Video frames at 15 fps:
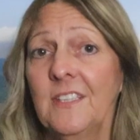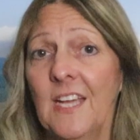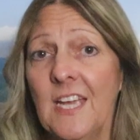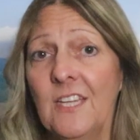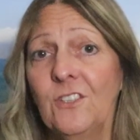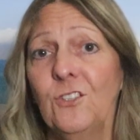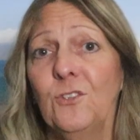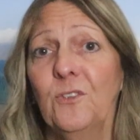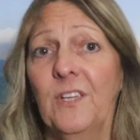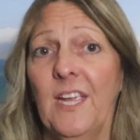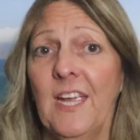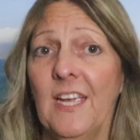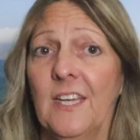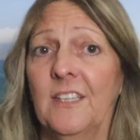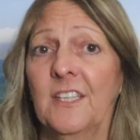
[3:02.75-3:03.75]
days, you
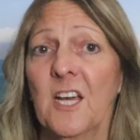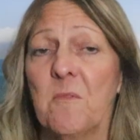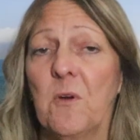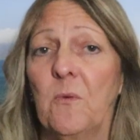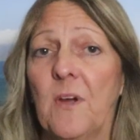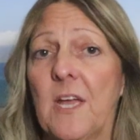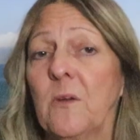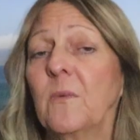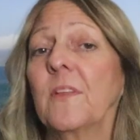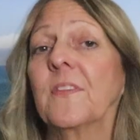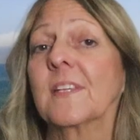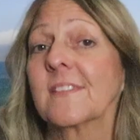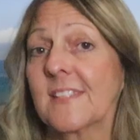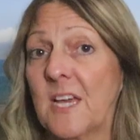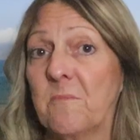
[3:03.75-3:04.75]
can come away with
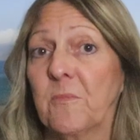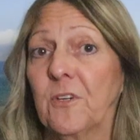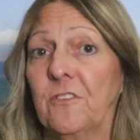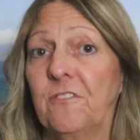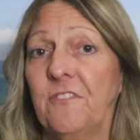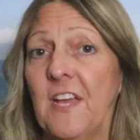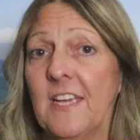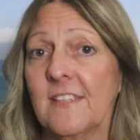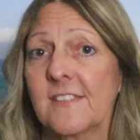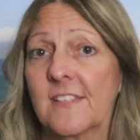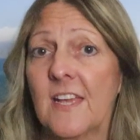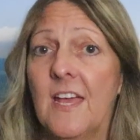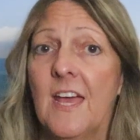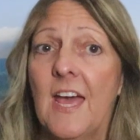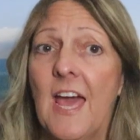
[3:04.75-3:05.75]
a sunburned face.
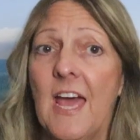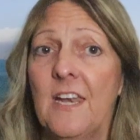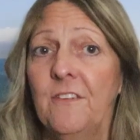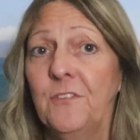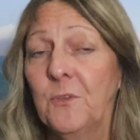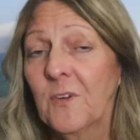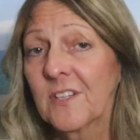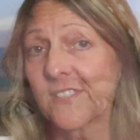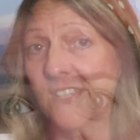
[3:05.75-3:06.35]
And if you wear